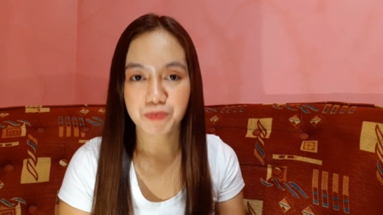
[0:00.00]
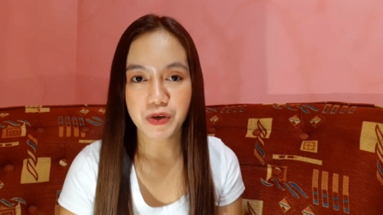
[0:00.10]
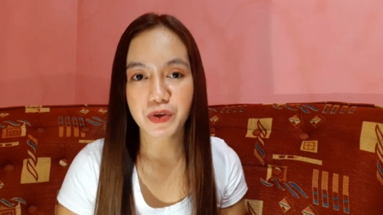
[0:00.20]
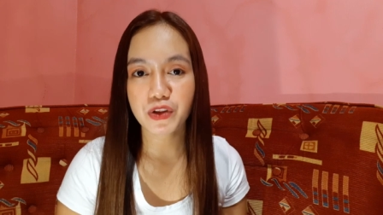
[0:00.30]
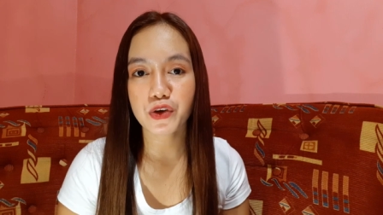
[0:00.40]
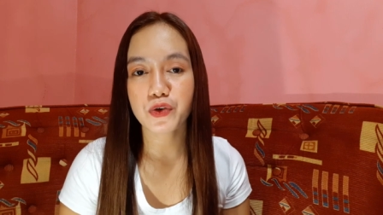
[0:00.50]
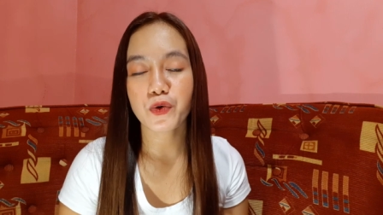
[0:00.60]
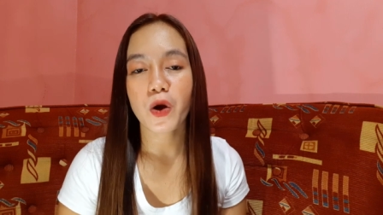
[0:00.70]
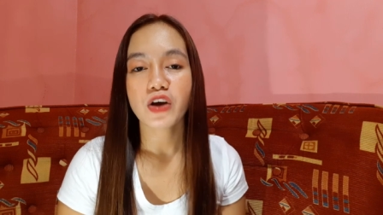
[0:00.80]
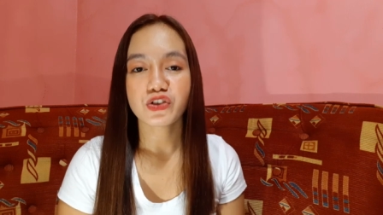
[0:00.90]
be with
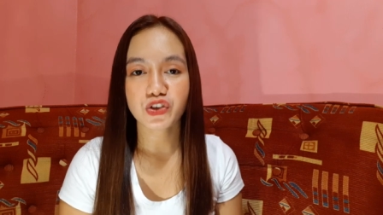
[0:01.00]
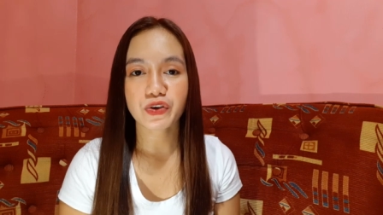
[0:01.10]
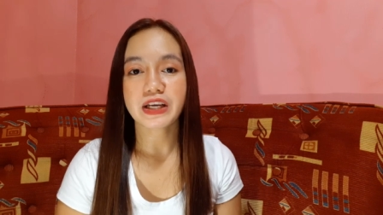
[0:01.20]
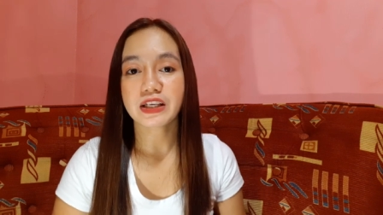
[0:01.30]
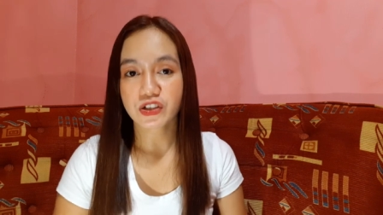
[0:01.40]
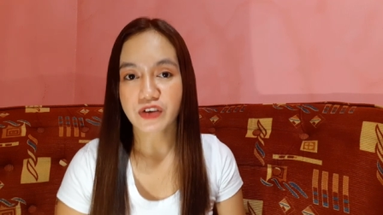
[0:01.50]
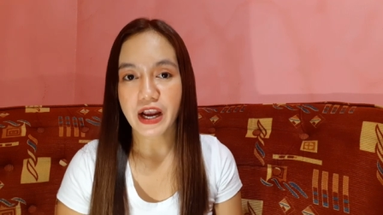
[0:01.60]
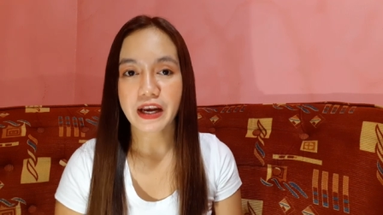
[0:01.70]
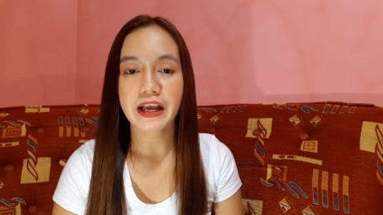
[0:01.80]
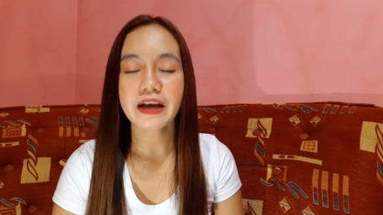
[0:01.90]
you during the
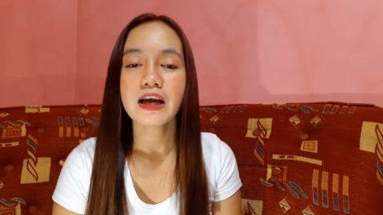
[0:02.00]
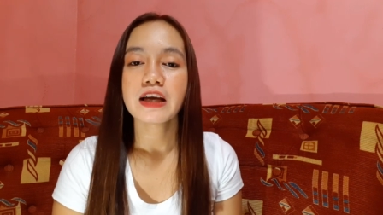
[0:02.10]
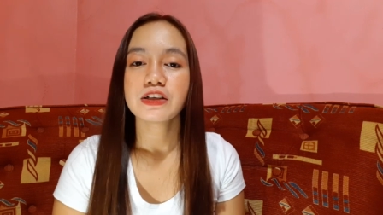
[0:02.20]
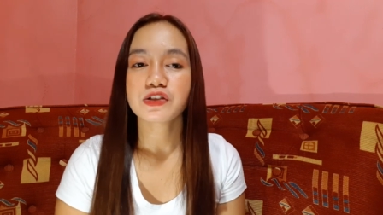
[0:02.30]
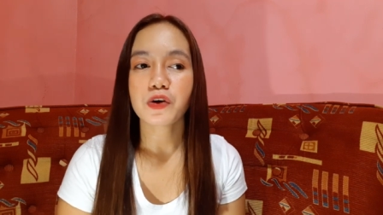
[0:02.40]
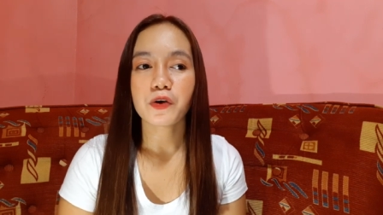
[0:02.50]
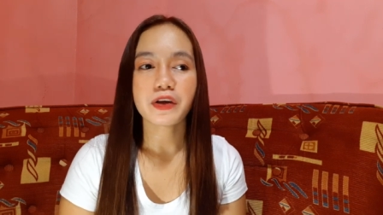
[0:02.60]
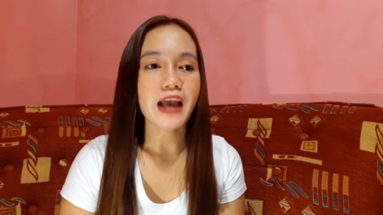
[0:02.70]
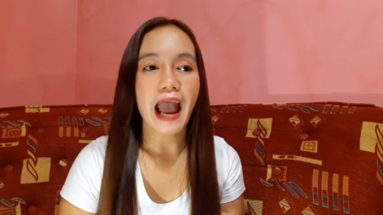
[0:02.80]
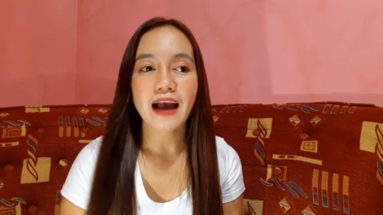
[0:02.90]
training so
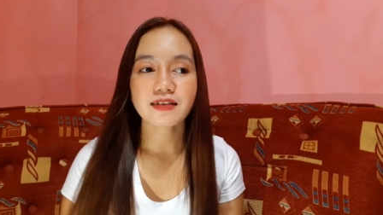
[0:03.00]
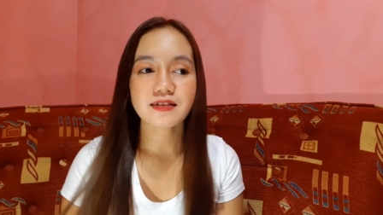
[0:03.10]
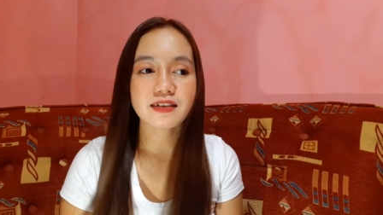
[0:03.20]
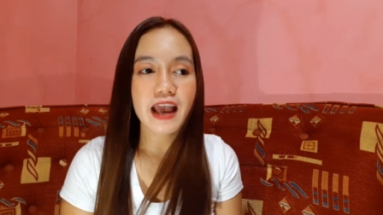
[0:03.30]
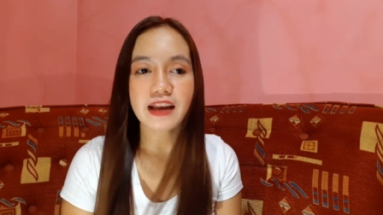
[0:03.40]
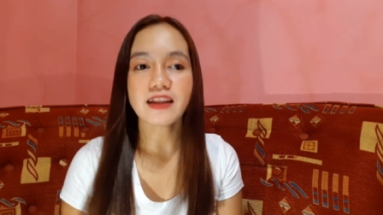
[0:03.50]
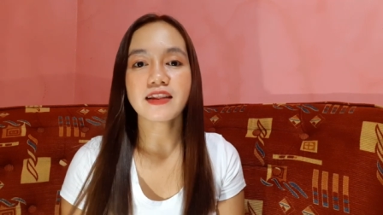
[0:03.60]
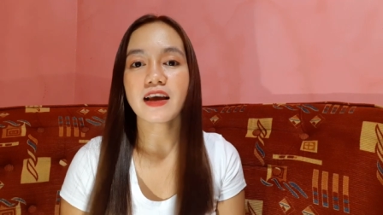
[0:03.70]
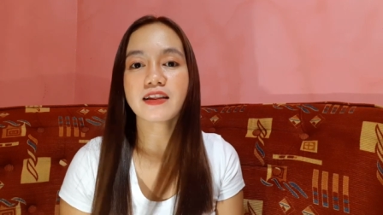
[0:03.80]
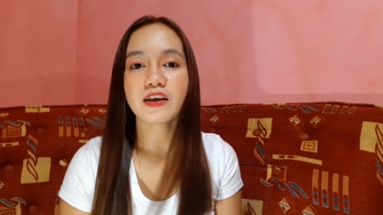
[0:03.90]
yeah ask
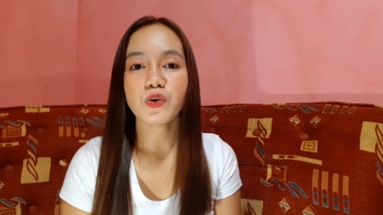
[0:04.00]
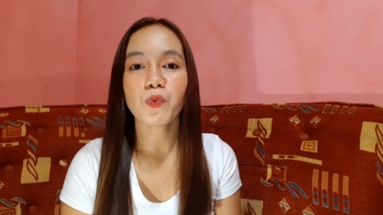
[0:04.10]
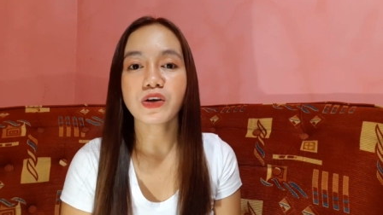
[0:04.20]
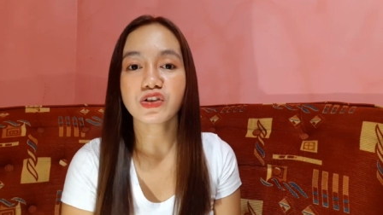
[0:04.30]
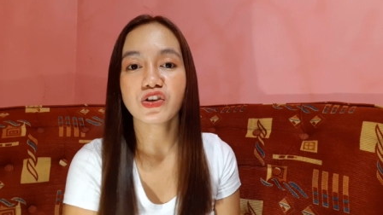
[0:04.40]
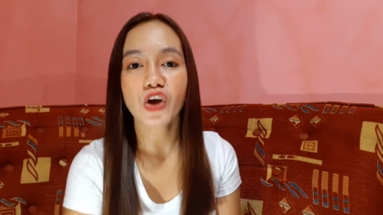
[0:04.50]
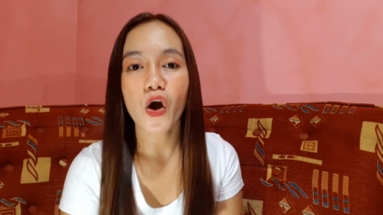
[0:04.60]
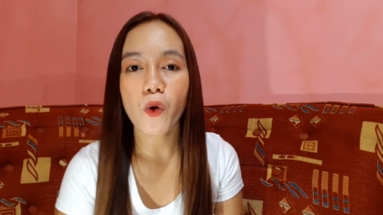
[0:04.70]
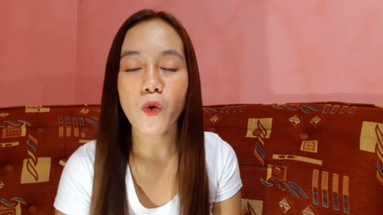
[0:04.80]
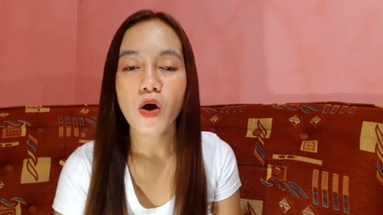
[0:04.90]
anything that you want to
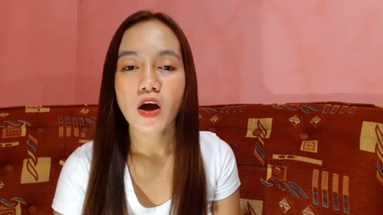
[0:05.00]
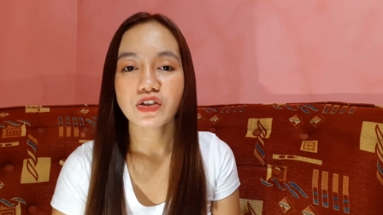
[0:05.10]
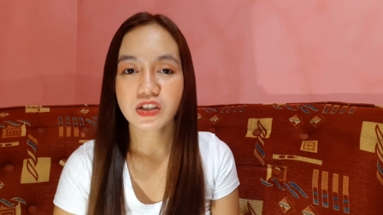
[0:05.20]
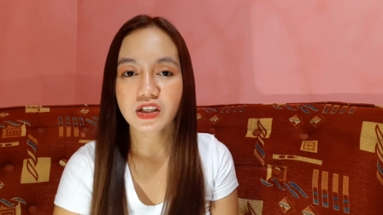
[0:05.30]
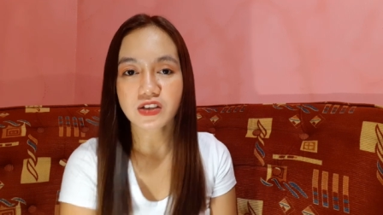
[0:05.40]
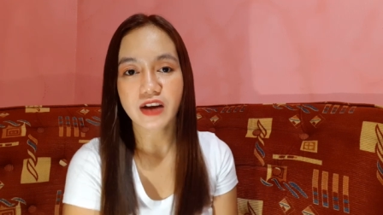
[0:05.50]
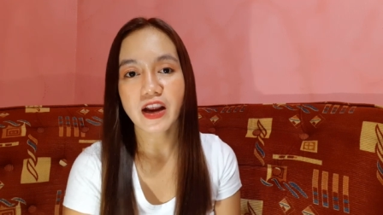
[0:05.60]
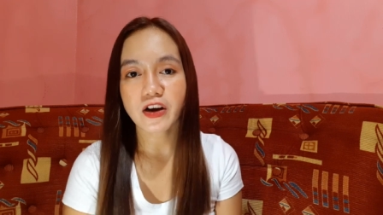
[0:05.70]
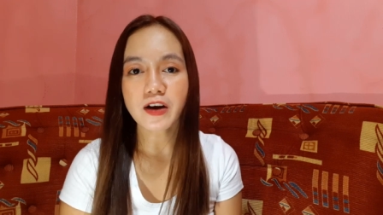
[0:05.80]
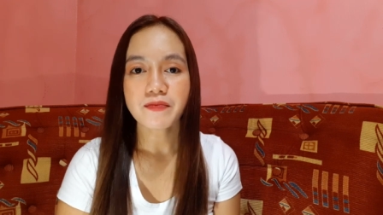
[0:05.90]
know to the
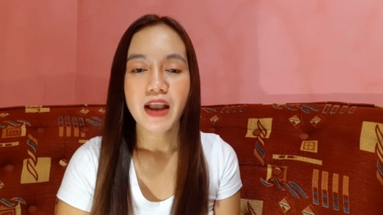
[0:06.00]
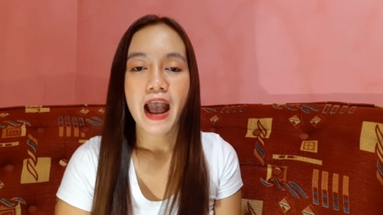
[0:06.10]
trainer